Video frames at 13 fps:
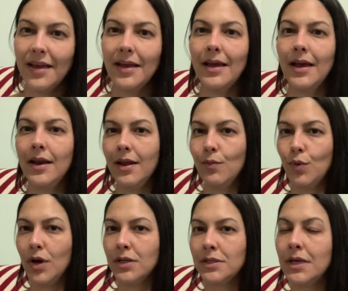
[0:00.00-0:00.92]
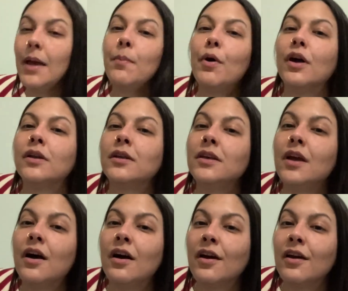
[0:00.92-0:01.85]
And then what? I bought the
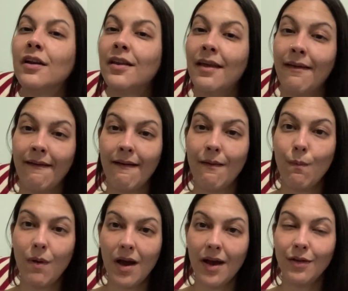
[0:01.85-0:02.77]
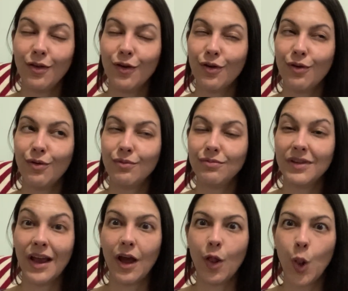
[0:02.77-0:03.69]
yarn like a while ago,
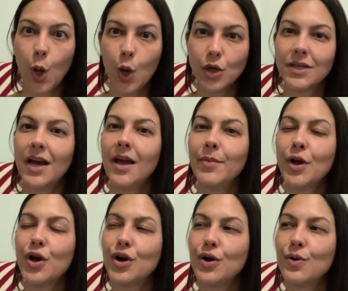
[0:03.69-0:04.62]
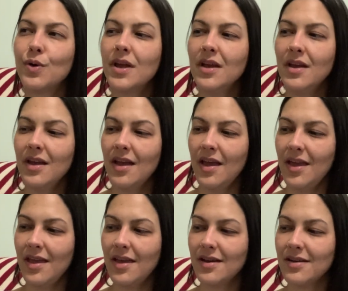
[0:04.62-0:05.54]
like a long time ago,
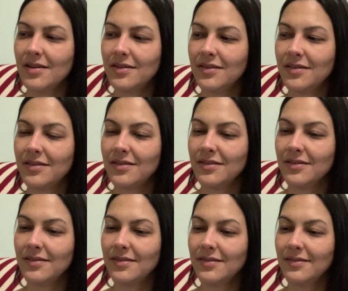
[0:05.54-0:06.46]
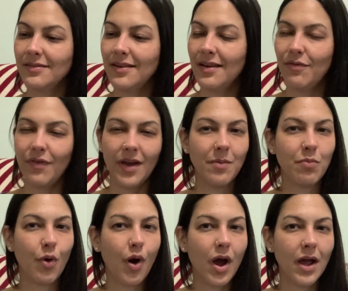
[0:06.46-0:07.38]
and if I
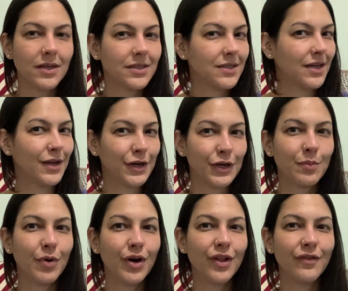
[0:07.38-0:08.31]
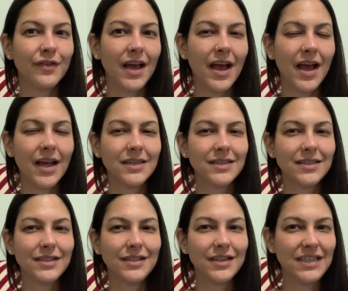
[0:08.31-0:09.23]
bought another ball of that,
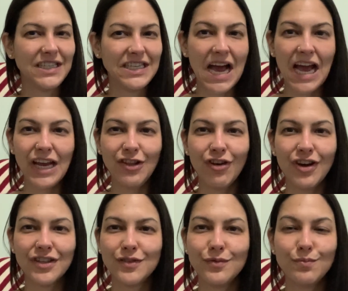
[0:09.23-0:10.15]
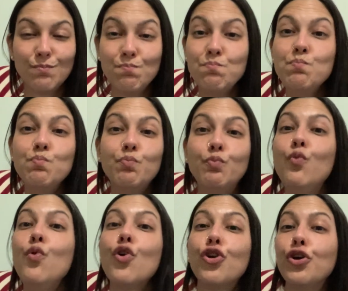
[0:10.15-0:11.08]
the dye lots
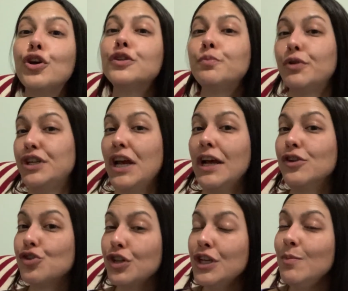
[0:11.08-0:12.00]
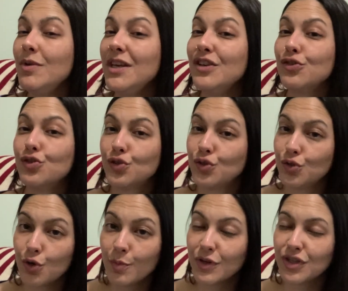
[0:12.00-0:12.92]
could potentially be
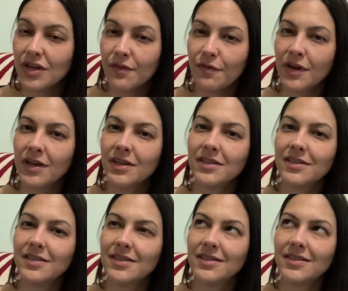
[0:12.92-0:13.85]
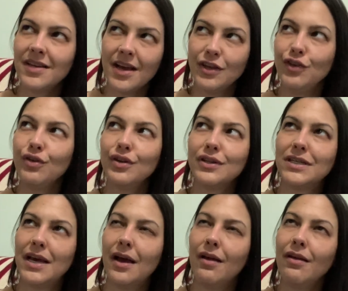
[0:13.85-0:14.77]
so much different that you could
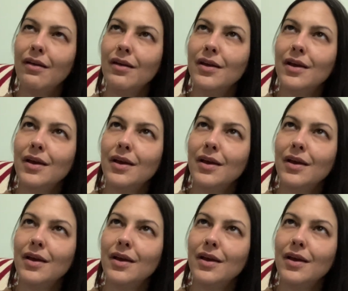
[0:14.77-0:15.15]
tell.